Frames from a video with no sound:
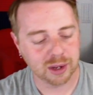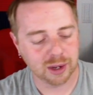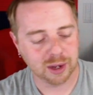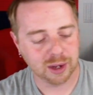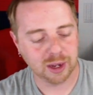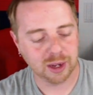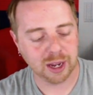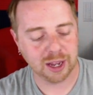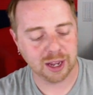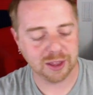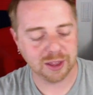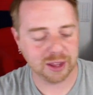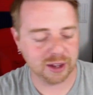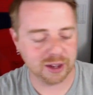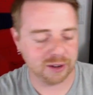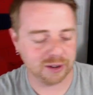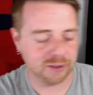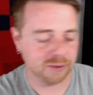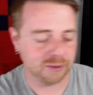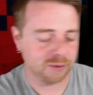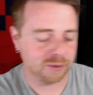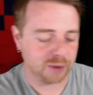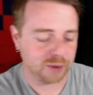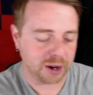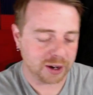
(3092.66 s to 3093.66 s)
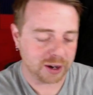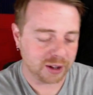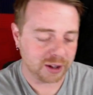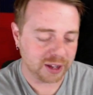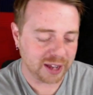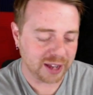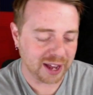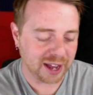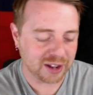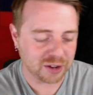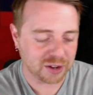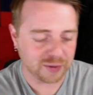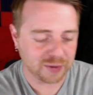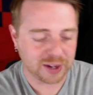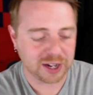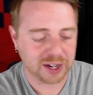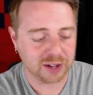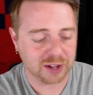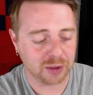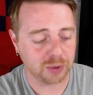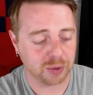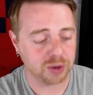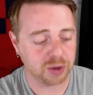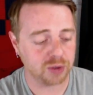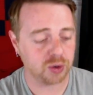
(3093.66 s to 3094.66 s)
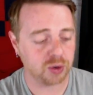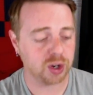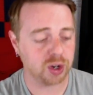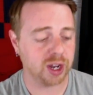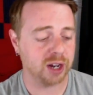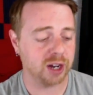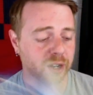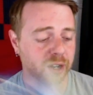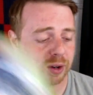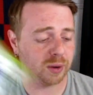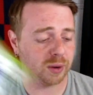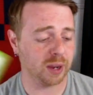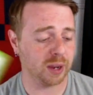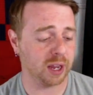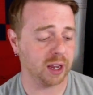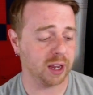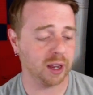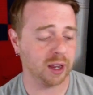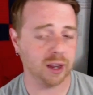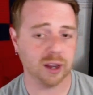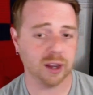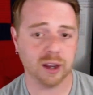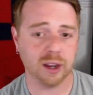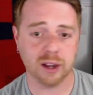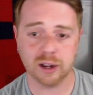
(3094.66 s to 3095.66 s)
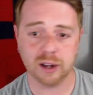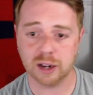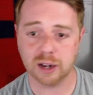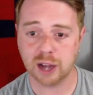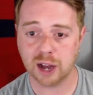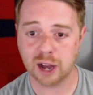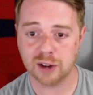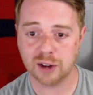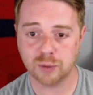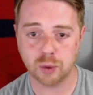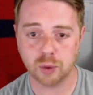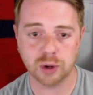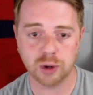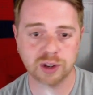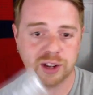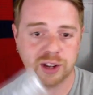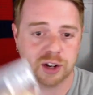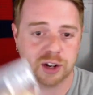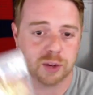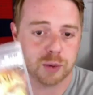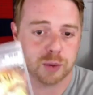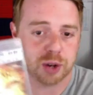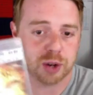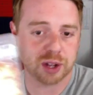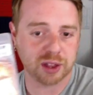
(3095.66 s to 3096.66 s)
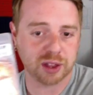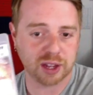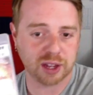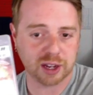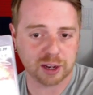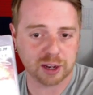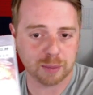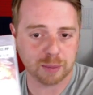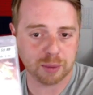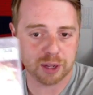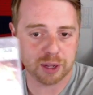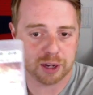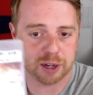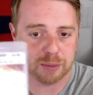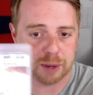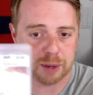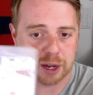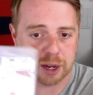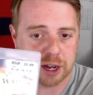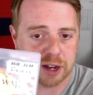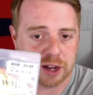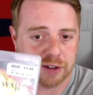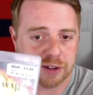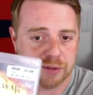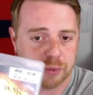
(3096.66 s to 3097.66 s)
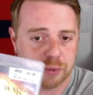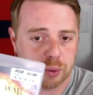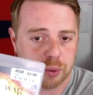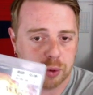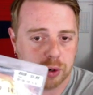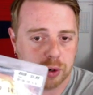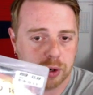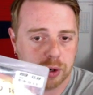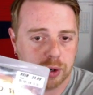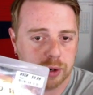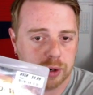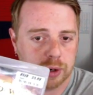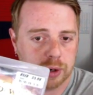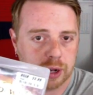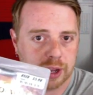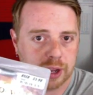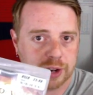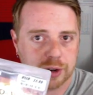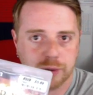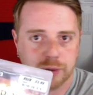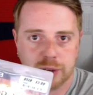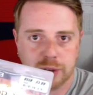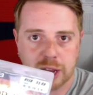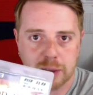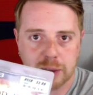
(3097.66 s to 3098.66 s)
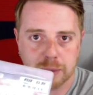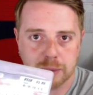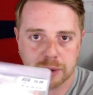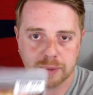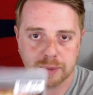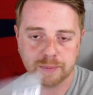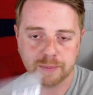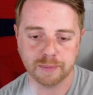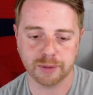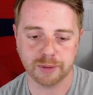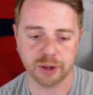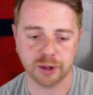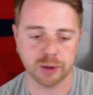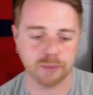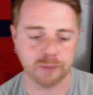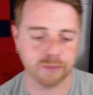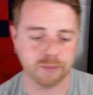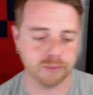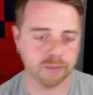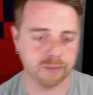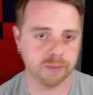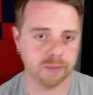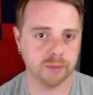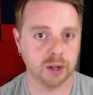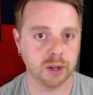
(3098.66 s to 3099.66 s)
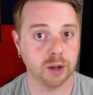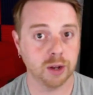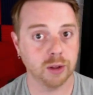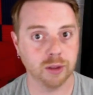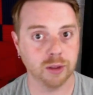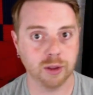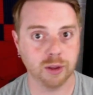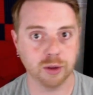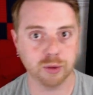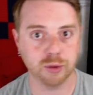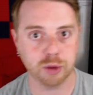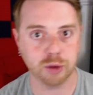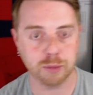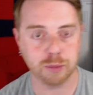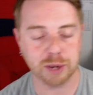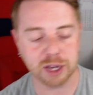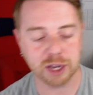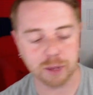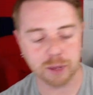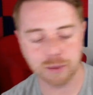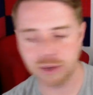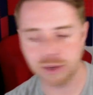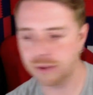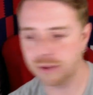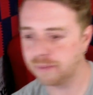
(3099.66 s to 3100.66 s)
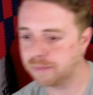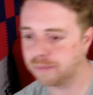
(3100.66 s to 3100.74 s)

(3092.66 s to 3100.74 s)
And then finally, Castlevania Lords of Shadow and God of War Ascension, which I think completed my God of War collection of games. So those were the pickups.